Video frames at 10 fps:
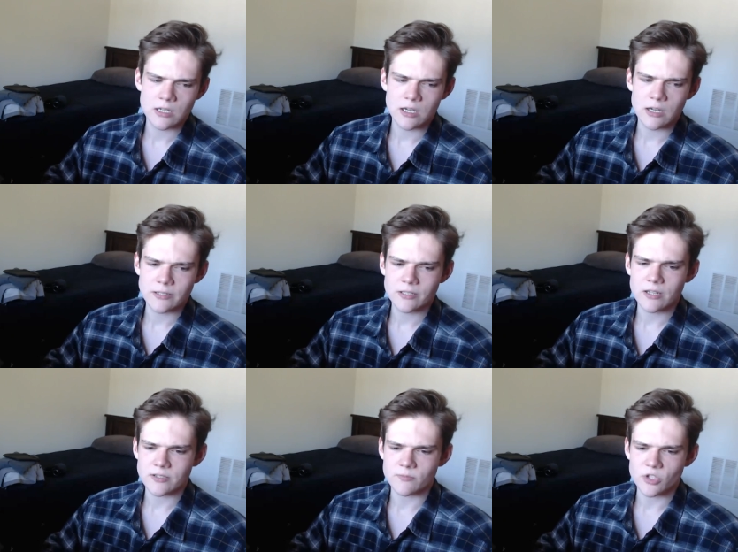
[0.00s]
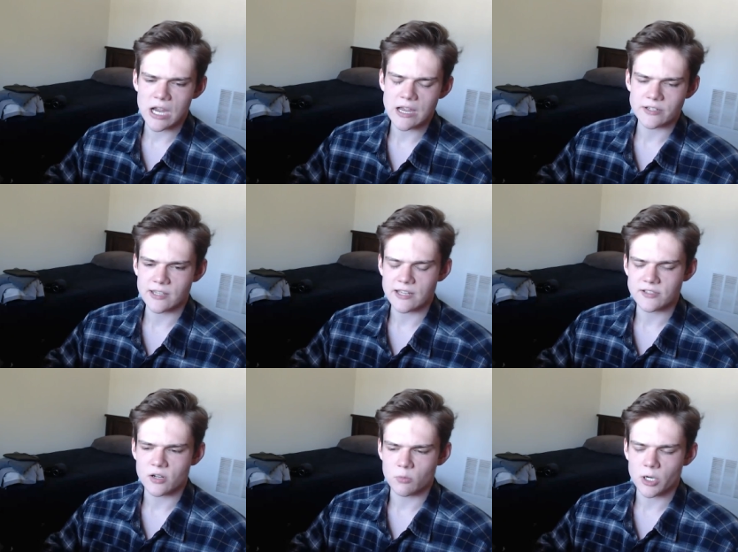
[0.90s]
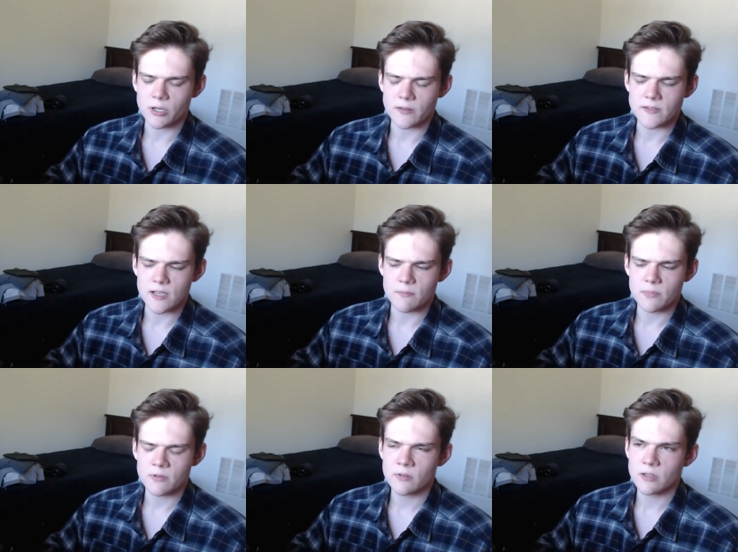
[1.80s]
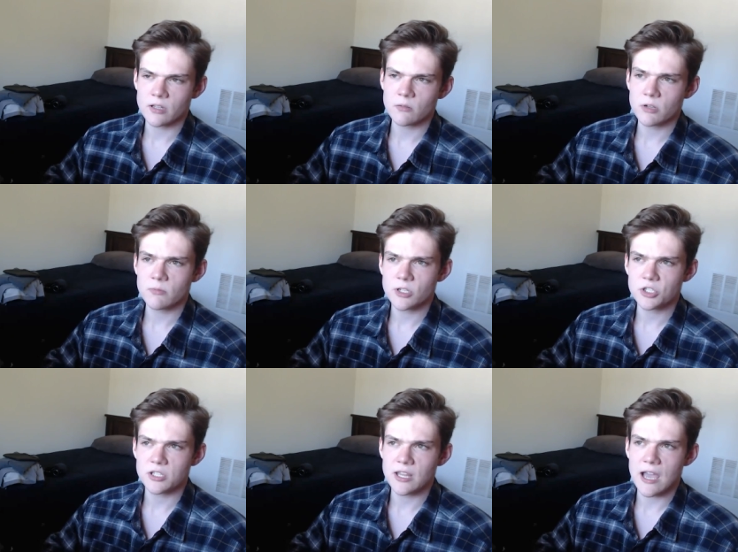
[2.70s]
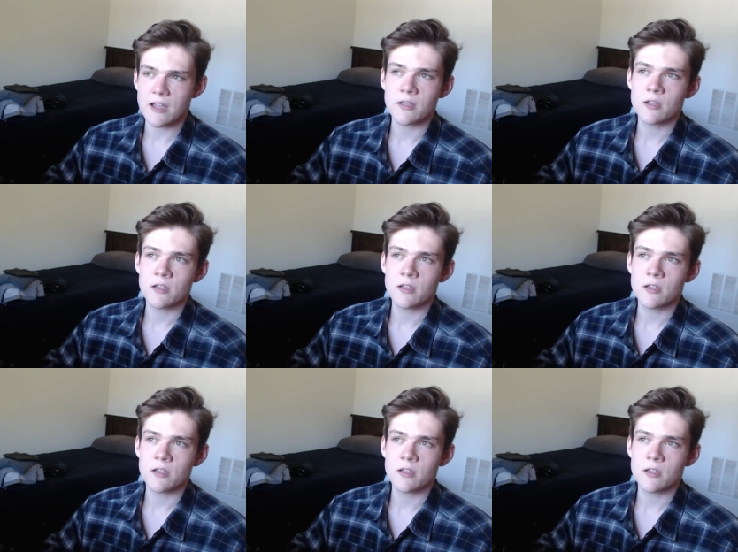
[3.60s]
took out some trash, and then I started working on the sump. And then I pretty much did that.